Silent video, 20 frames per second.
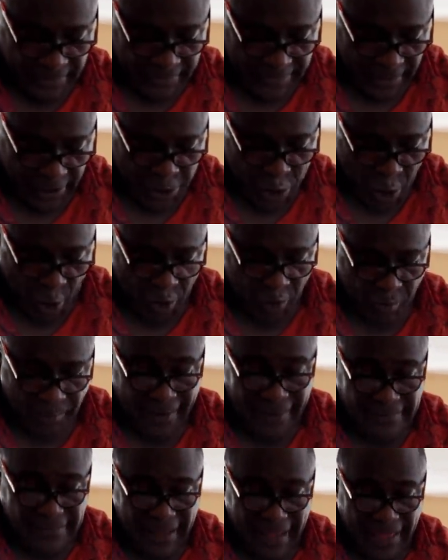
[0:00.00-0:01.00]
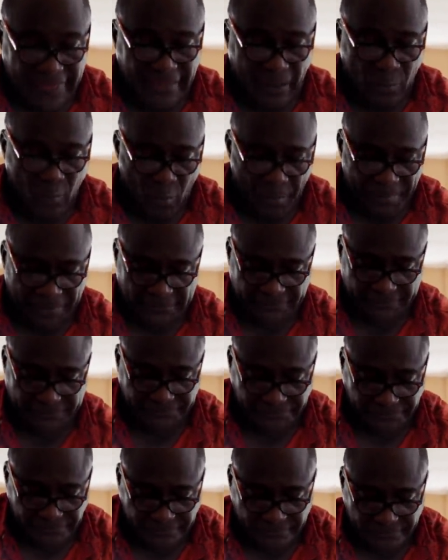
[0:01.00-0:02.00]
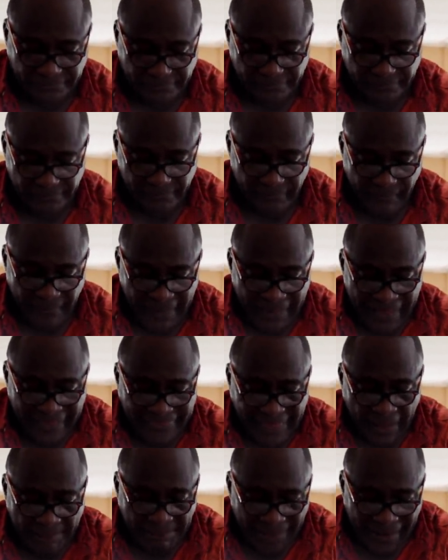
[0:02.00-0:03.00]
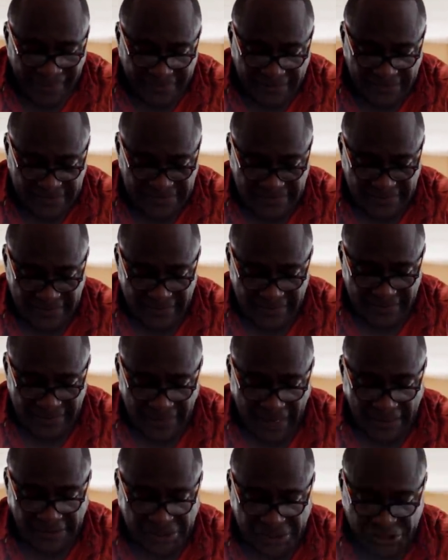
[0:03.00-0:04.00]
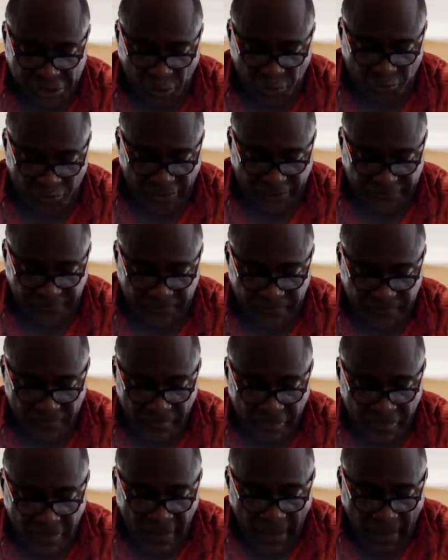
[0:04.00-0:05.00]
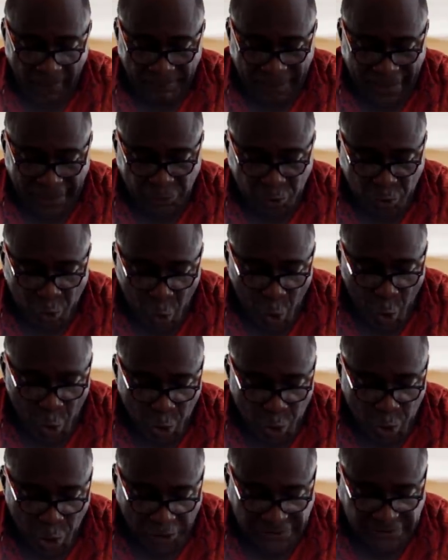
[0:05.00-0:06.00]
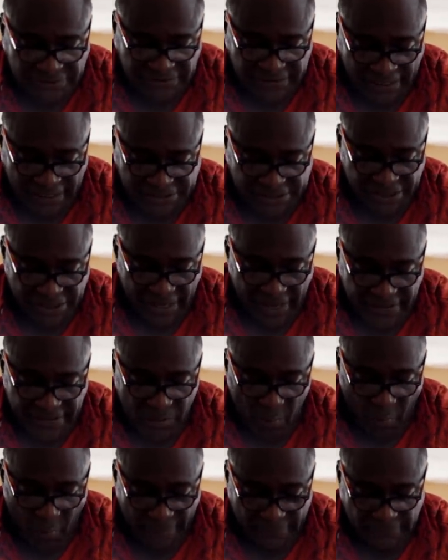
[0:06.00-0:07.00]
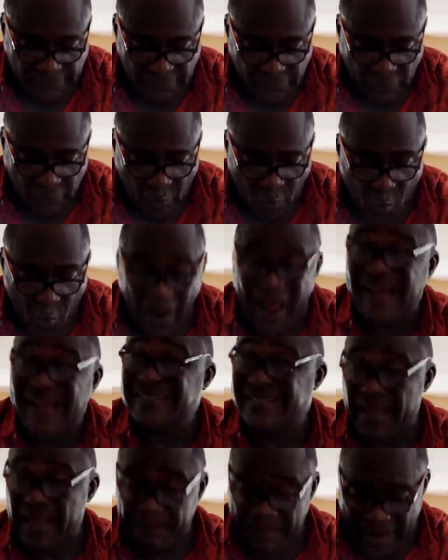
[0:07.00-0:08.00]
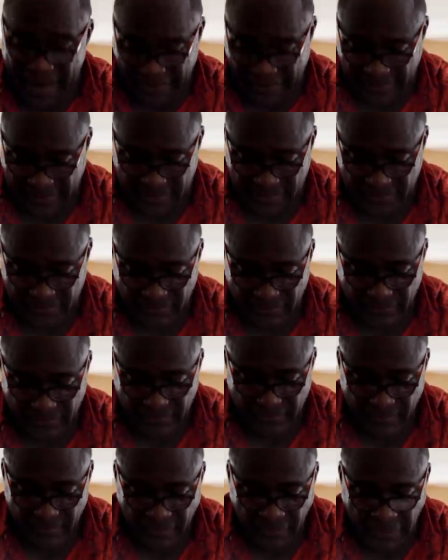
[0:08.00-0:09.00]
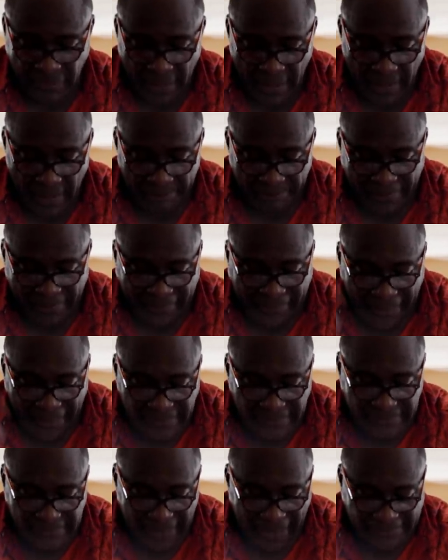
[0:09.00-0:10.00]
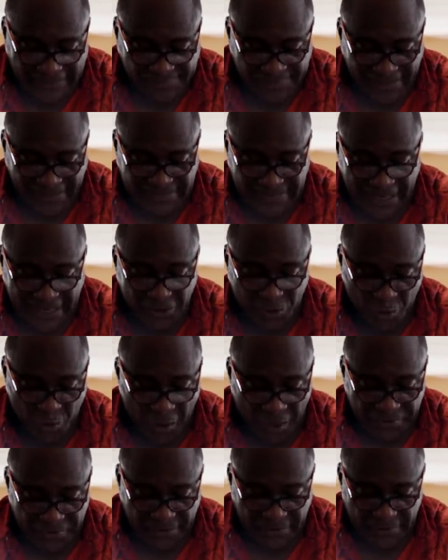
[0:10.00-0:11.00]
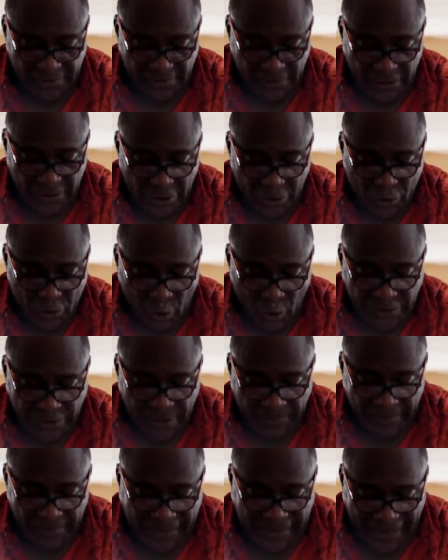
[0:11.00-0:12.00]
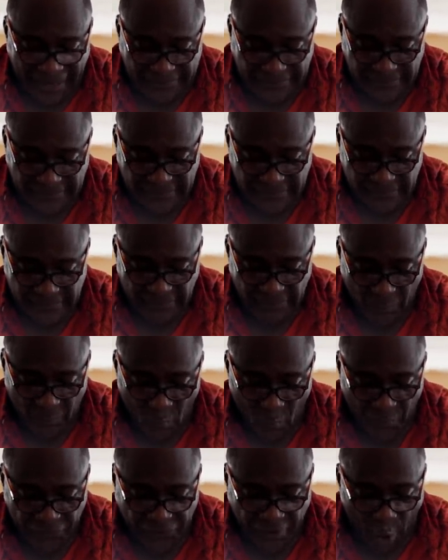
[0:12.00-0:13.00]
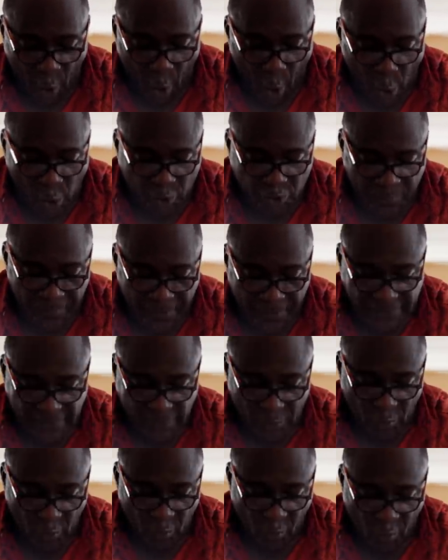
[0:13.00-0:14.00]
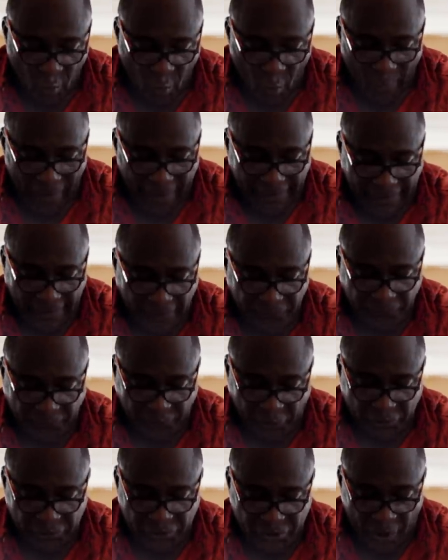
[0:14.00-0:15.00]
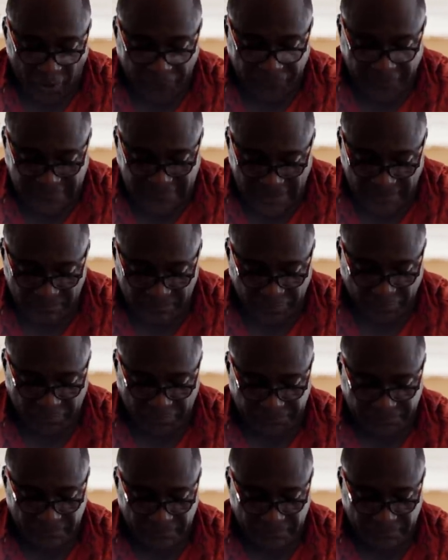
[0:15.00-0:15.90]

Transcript: the young men and the women, the mothers and children, but do not touch anyone who has the mark. Begin at my sanctuary." So they began with the old men who were in front of the temple.